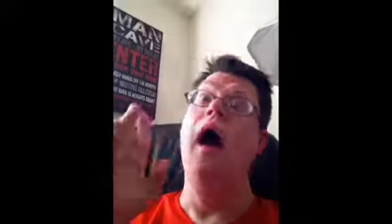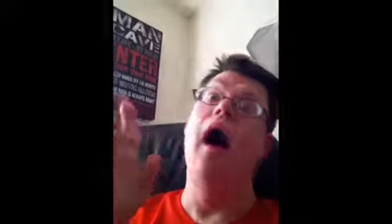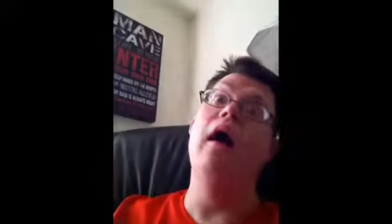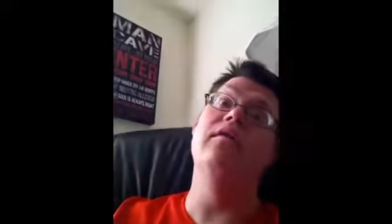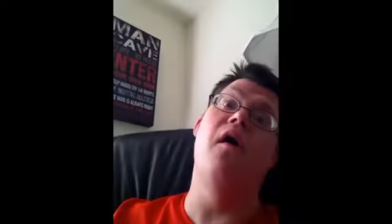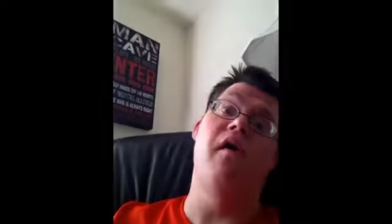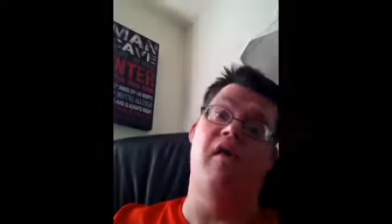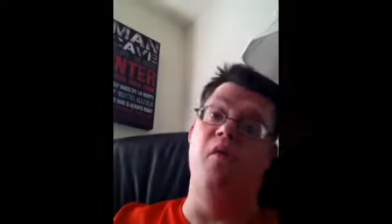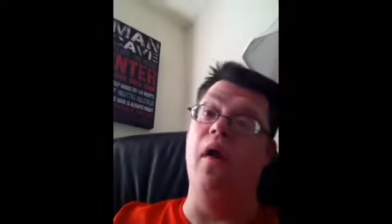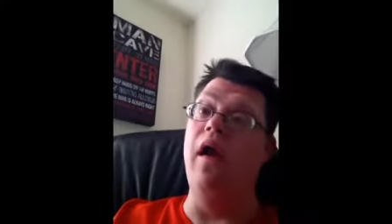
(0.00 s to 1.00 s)
I
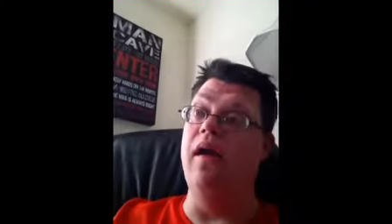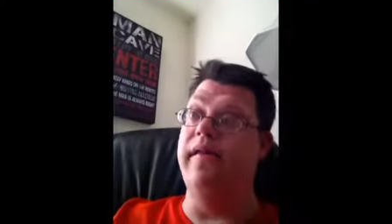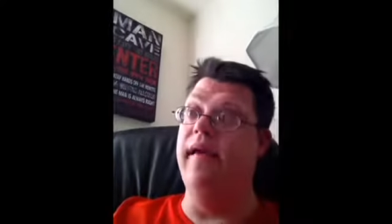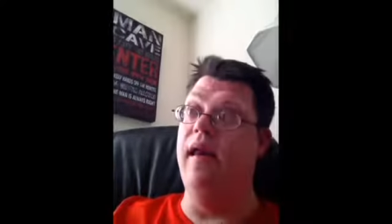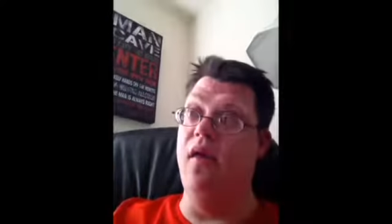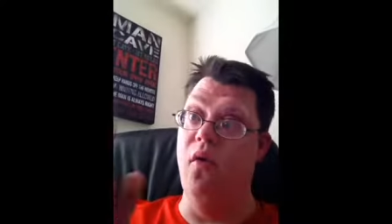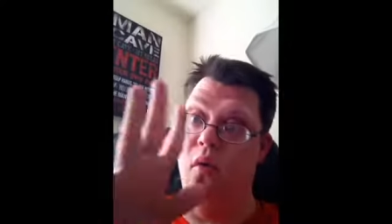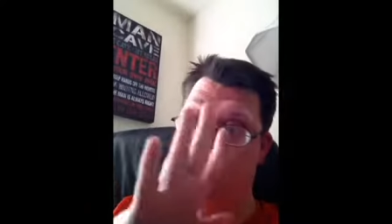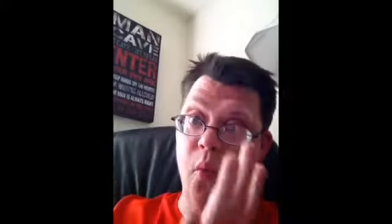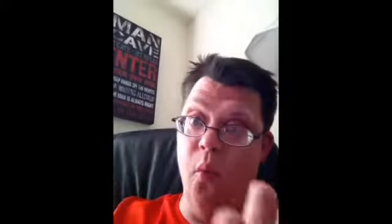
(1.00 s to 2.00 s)
just want to tell you
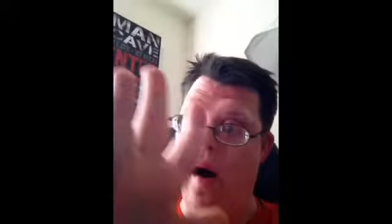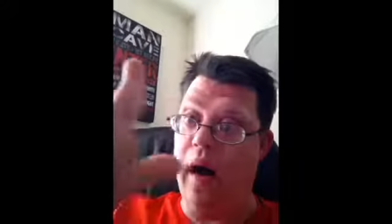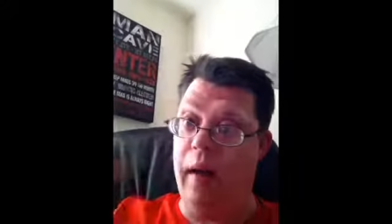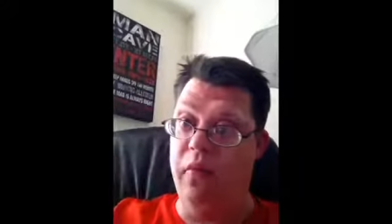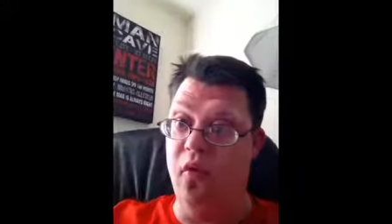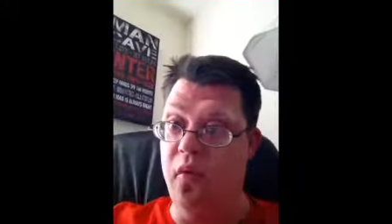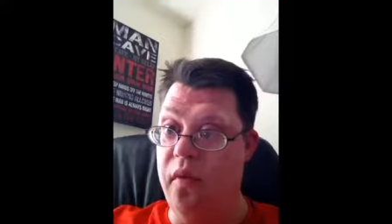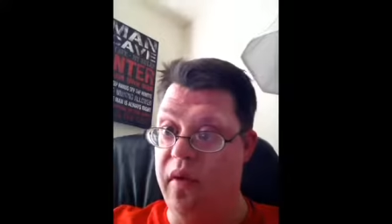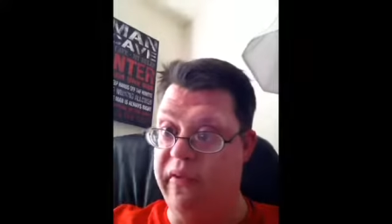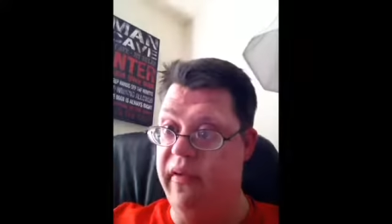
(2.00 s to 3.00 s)
why I'm doing
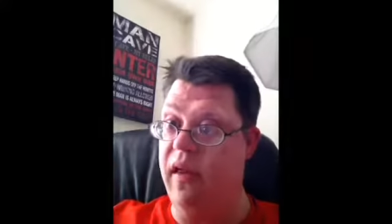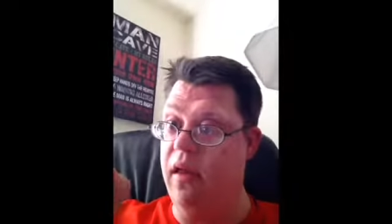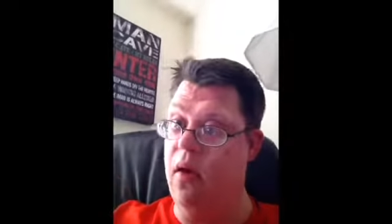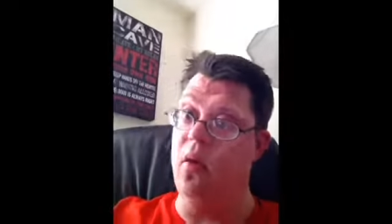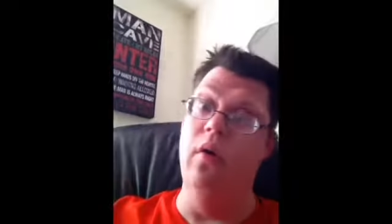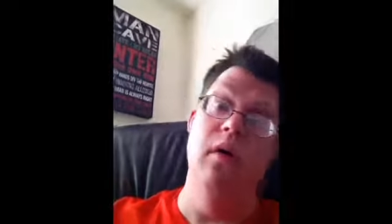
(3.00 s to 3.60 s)
this video.